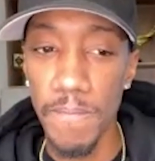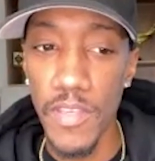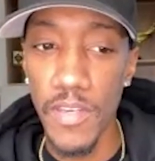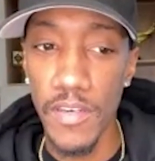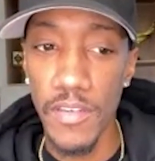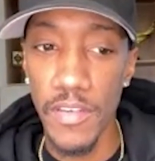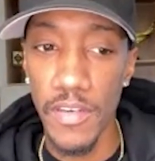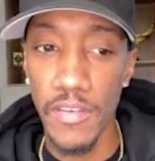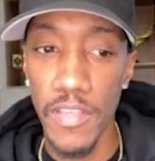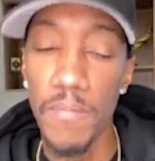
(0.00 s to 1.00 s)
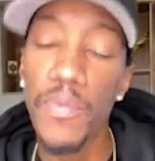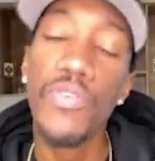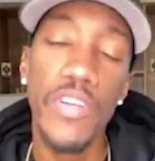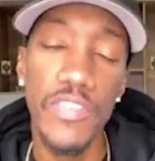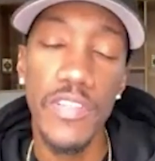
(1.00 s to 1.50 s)
your
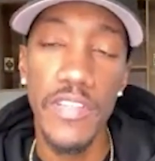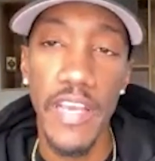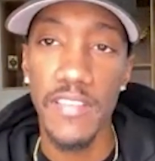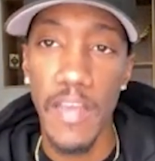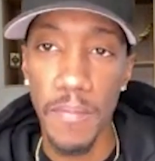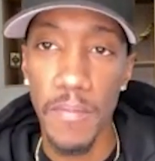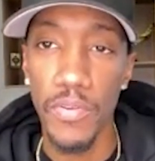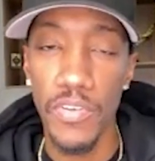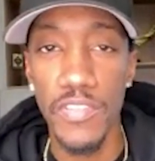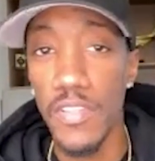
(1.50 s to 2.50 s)
computers and desktop computers.